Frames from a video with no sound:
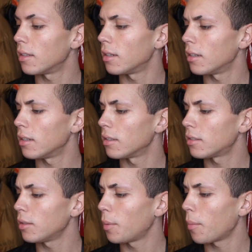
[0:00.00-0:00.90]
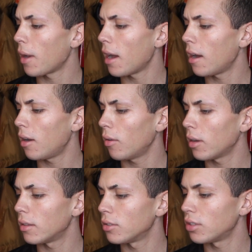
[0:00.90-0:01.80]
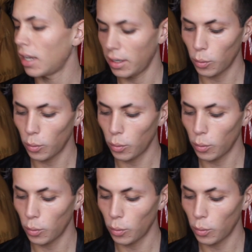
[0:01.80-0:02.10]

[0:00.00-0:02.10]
the Super Brow in the shade